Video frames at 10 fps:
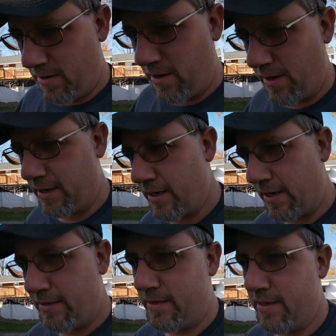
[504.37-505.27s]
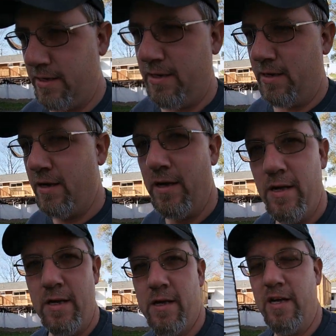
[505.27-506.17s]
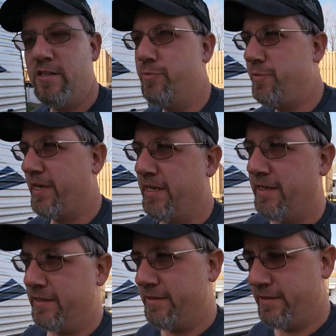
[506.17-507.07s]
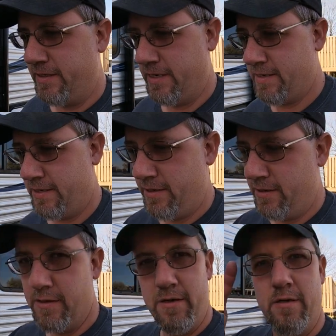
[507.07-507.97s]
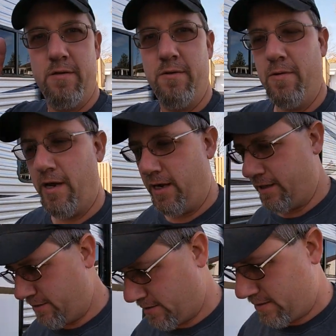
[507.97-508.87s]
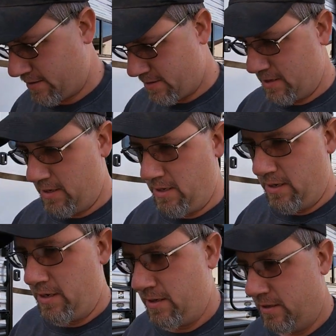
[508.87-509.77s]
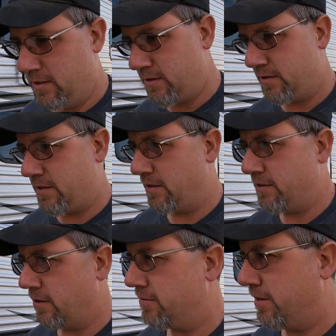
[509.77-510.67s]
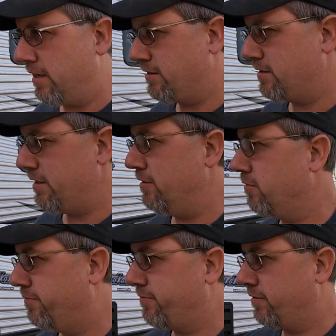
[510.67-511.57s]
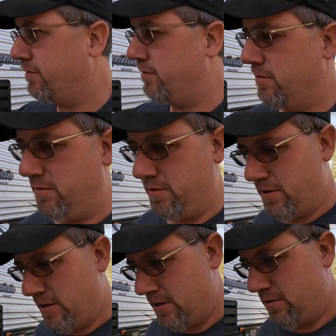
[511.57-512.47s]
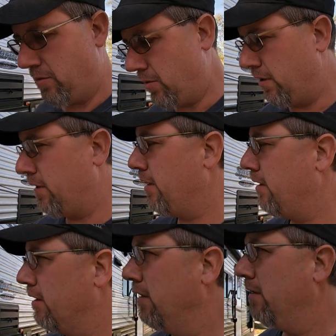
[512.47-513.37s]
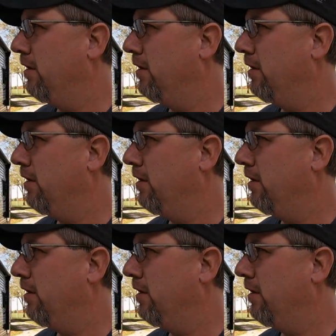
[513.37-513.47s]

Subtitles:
Alright guys, it's been 2 days since I soaked that seal for the toilet here